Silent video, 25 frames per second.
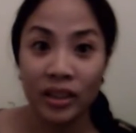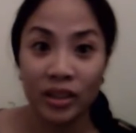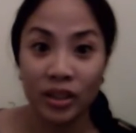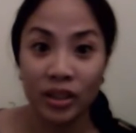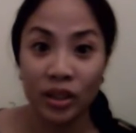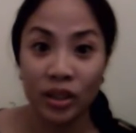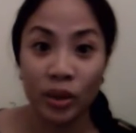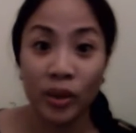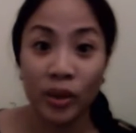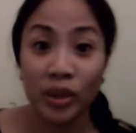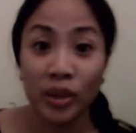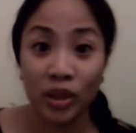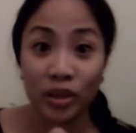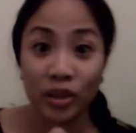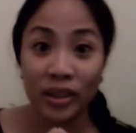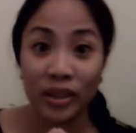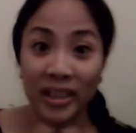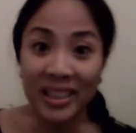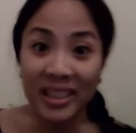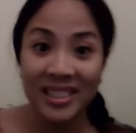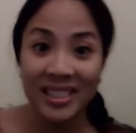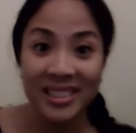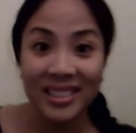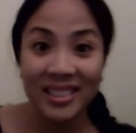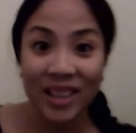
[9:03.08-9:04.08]
there
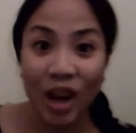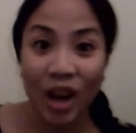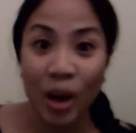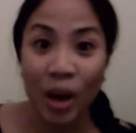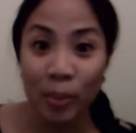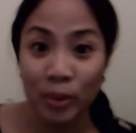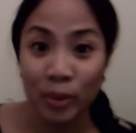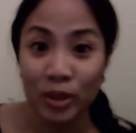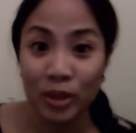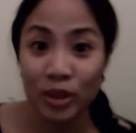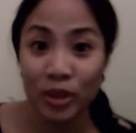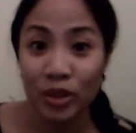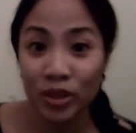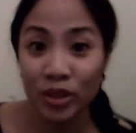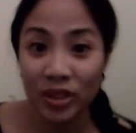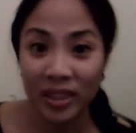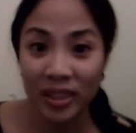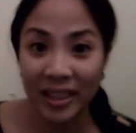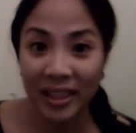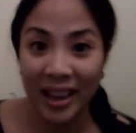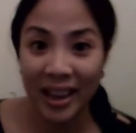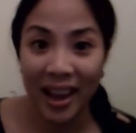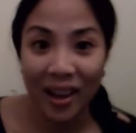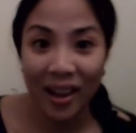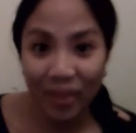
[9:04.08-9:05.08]
is an
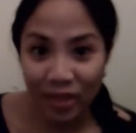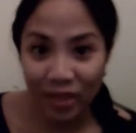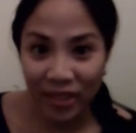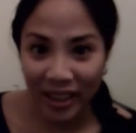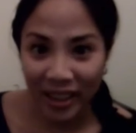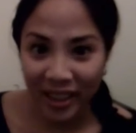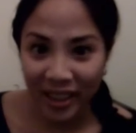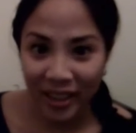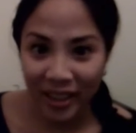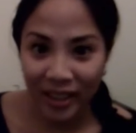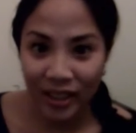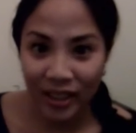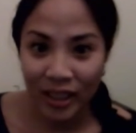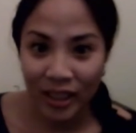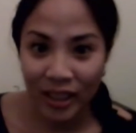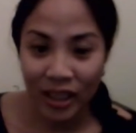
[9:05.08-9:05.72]
opportunity out there.